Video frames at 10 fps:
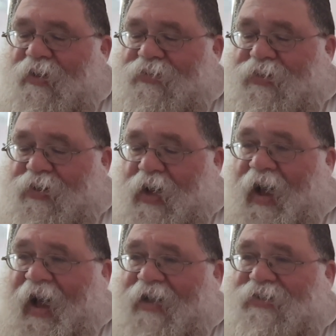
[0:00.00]
the
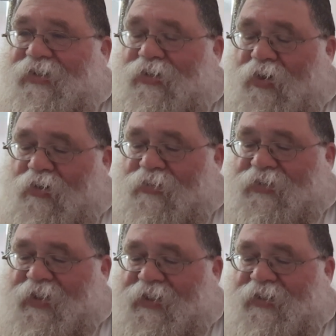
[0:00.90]
ox
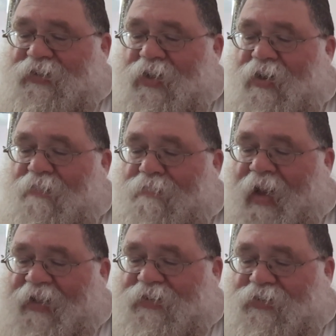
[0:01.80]
knows his
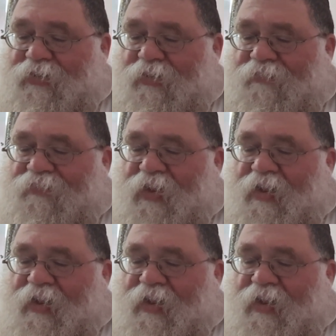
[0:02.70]
master.